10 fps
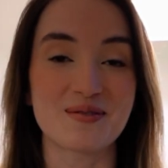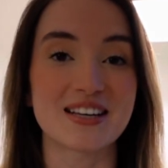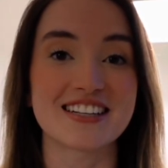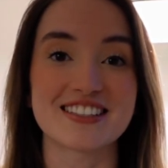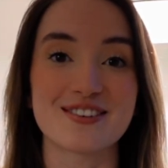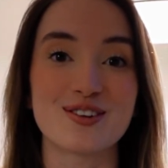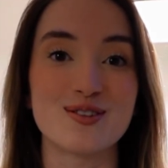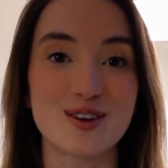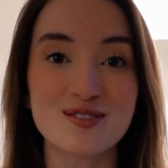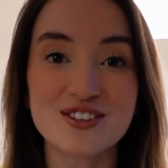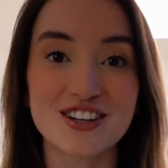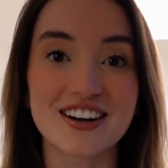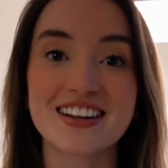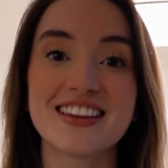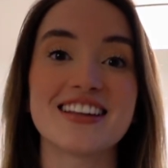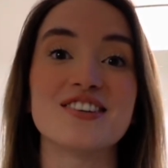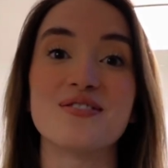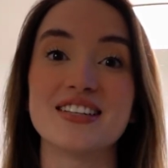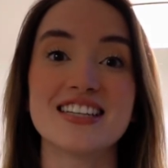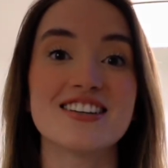because if you don't chart it, then you
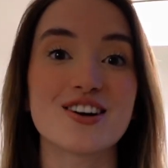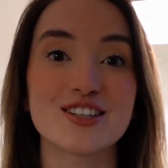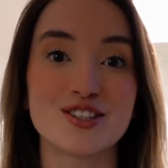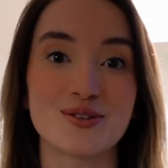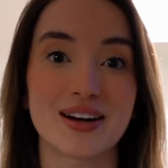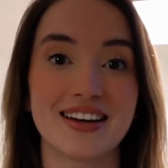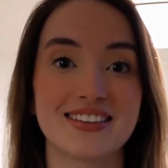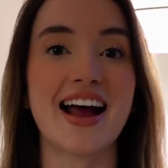did not do it.